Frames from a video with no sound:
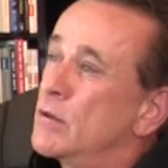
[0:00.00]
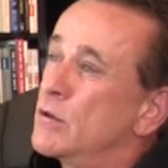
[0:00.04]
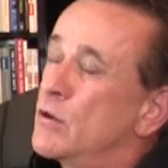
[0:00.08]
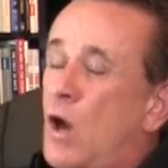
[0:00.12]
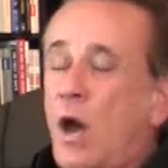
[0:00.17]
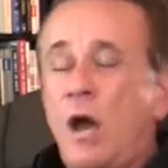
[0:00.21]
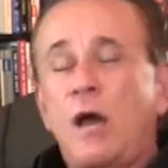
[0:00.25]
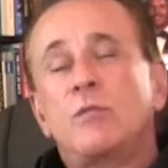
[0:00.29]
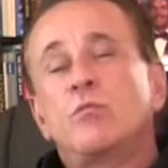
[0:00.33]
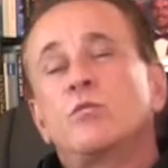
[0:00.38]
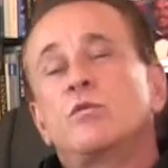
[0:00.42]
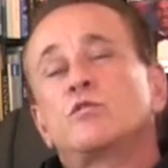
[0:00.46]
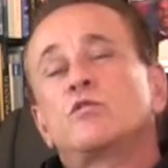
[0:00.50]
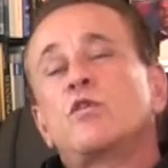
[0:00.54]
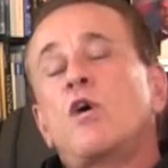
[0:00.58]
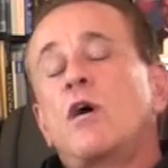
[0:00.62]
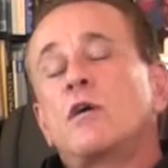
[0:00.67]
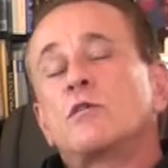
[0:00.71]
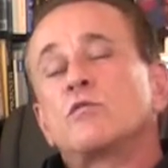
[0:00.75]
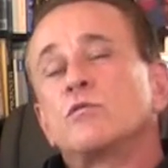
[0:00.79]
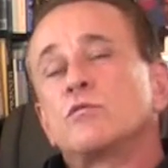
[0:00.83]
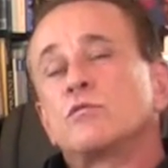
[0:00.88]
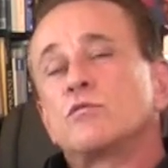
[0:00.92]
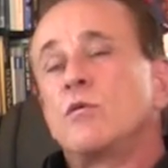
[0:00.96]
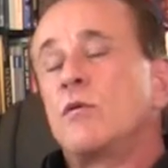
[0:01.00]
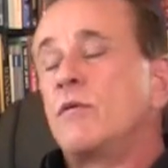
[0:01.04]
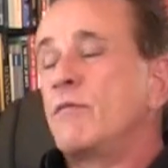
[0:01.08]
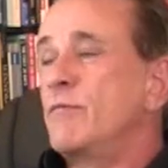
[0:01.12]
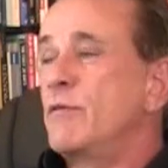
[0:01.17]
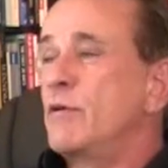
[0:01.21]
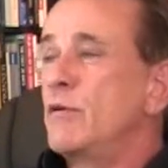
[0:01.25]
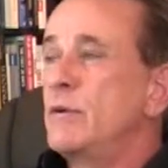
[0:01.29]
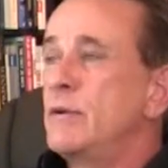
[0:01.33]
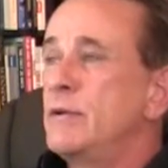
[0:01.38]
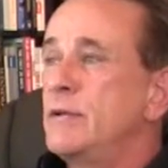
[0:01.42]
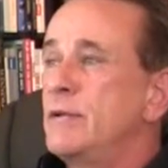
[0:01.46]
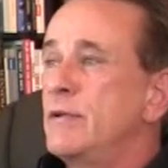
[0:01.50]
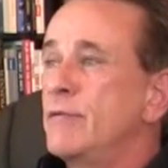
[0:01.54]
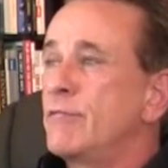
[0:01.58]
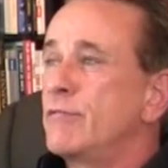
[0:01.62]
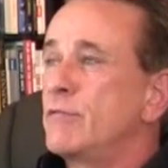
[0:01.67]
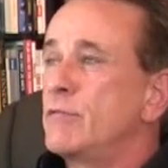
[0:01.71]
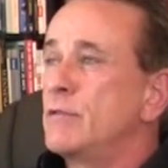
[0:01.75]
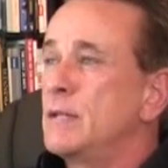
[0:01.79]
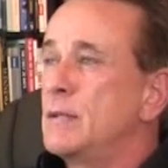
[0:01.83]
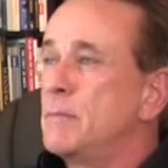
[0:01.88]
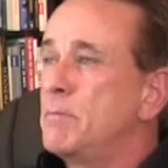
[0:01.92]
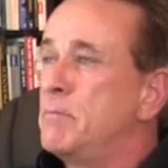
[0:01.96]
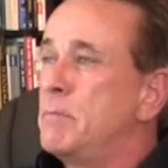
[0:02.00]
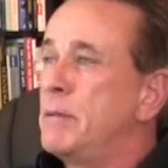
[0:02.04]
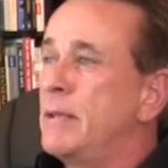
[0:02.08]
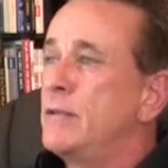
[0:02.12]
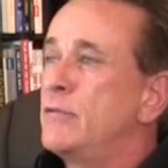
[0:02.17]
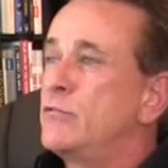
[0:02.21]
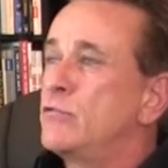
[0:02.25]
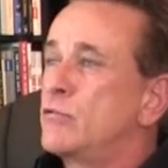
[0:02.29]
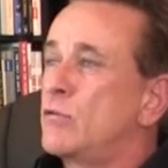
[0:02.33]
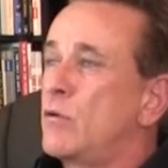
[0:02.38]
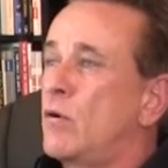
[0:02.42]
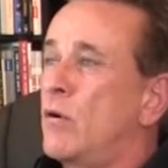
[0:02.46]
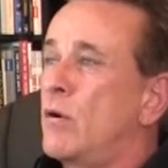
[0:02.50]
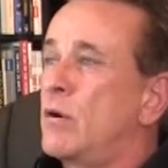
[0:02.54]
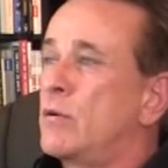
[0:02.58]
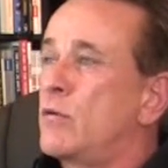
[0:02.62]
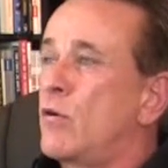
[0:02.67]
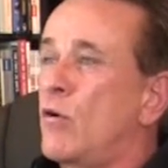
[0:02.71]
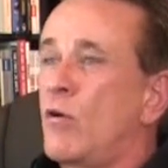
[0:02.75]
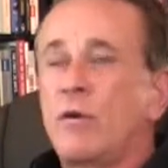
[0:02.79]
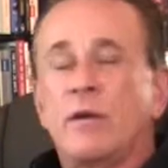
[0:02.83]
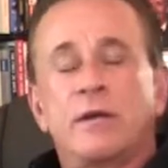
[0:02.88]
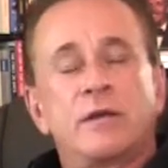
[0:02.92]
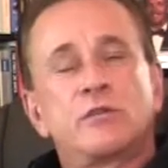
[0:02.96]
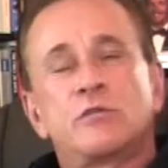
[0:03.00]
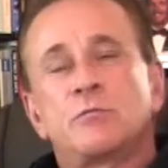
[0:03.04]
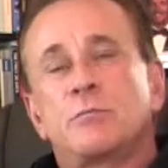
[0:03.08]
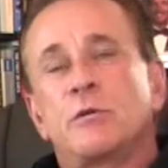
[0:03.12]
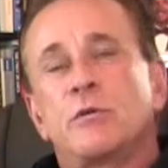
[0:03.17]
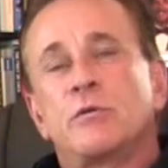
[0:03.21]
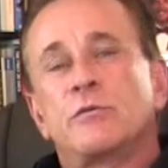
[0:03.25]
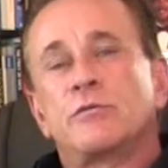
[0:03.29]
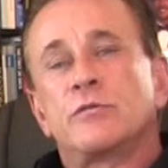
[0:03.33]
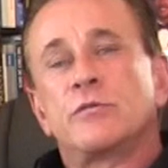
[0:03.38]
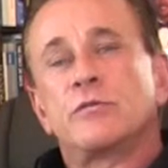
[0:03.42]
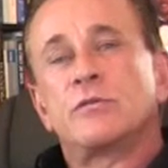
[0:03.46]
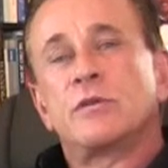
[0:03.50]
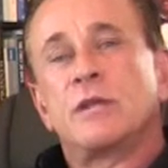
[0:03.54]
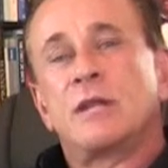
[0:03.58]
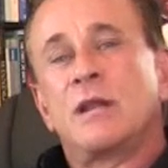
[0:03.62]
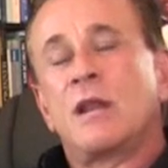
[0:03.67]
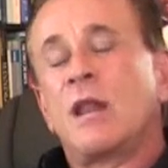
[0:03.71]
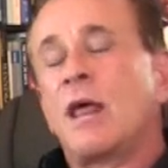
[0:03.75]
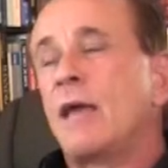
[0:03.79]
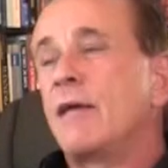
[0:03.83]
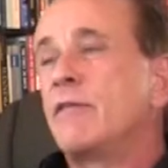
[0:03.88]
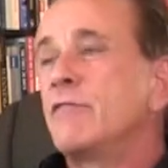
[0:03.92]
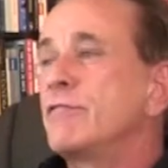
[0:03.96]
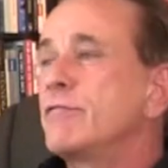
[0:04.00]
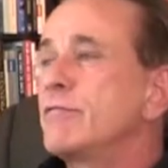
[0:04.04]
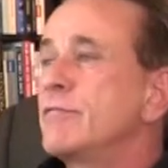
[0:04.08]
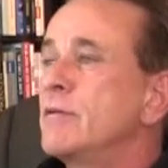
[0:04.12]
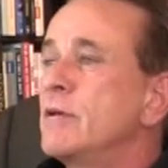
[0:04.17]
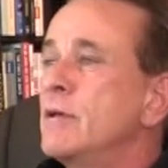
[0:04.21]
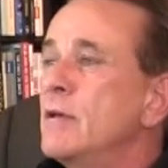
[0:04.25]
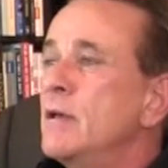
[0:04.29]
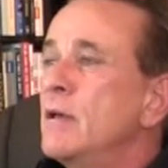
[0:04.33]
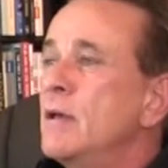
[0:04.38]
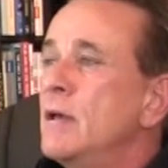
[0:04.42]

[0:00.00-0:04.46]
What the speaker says: God will talk to us all very differently based on our experiences in life.